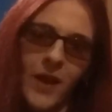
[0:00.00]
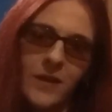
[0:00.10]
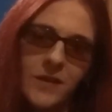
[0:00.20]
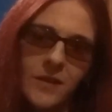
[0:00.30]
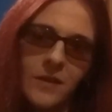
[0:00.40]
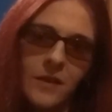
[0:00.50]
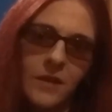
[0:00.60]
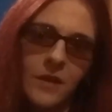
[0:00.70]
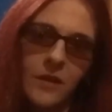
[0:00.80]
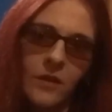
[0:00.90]
that?
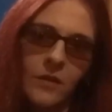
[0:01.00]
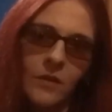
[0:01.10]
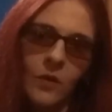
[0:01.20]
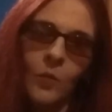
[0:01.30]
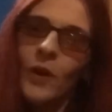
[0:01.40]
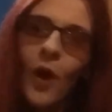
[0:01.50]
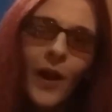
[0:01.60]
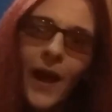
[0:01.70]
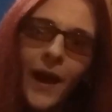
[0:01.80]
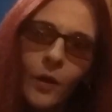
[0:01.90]
We're
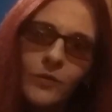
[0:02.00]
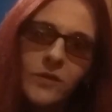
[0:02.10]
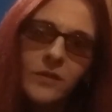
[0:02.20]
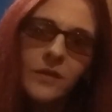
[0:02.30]
not allowed.